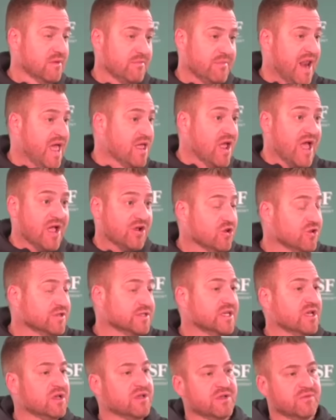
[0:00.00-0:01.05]
But I couldn't
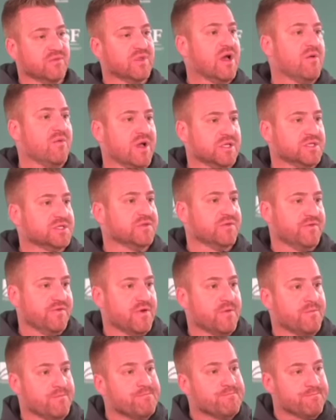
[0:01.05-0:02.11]
tell you without watching the film.